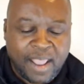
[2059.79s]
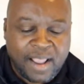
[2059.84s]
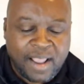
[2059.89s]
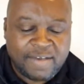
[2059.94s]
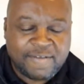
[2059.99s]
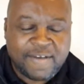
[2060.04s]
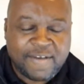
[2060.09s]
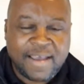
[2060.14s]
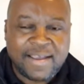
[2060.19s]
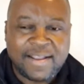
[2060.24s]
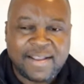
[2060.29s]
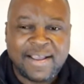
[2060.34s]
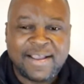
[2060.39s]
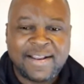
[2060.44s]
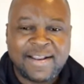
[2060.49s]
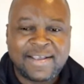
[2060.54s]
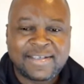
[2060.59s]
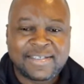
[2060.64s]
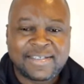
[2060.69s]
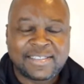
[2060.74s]
if you are
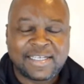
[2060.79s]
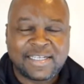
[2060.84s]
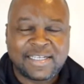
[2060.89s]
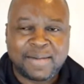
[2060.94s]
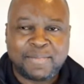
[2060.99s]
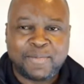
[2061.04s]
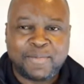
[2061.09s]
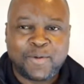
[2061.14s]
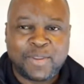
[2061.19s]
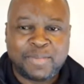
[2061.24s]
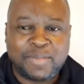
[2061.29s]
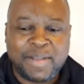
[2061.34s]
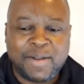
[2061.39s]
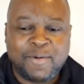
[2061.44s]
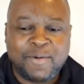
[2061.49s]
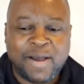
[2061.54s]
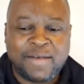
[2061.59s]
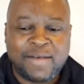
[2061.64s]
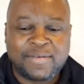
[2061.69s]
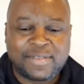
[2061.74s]
in a setup with many
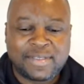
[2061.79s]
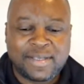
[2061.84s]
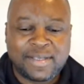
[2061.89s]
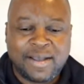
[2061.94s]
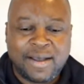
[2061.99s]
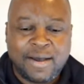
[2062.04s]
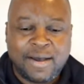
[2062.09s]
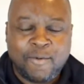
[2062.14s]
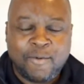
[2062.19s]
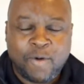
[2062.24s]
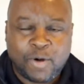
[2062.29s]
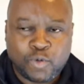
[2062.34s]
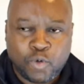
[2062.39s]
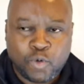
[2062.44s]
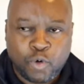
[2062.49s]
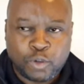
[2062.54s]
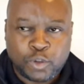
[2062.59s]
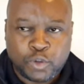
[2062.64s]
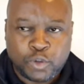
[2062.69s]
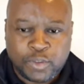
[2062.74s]
wives, what we
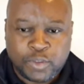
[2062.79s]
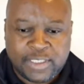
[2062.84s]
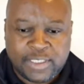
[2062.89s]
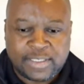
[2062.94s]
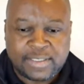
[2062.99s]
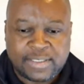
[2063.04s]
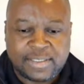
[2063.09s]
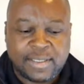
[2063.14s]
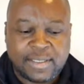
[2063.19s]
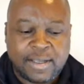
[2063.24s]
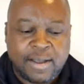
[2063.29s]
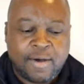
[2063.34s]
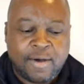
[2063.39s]
call duties.